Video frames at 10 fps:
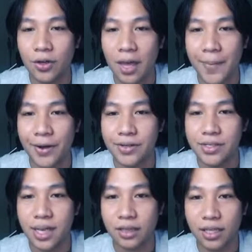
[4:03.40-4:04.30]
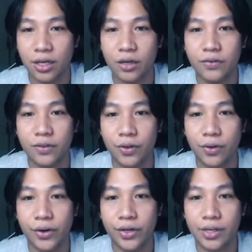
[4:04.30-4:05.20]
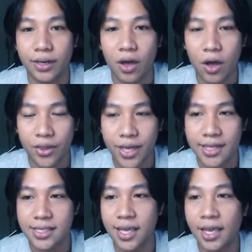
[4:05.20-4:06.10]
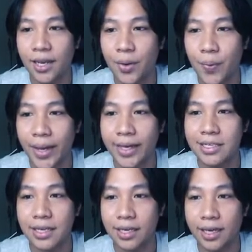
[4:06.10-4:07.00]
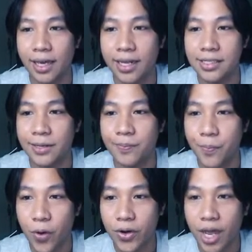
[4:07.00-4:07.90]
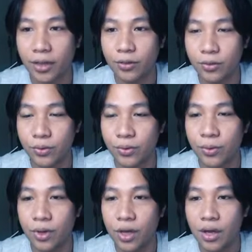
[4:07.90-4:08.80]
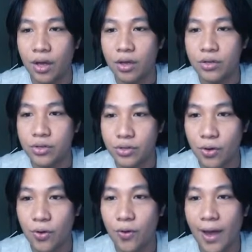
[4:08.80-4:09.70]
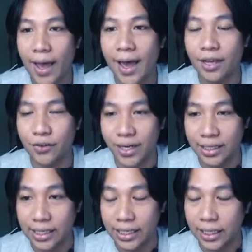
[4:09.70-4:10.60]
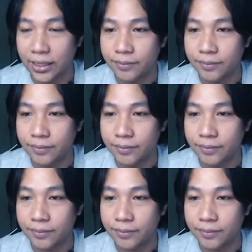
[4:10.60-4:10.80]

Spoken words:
about setting of your audience and why it is important to do so accurately.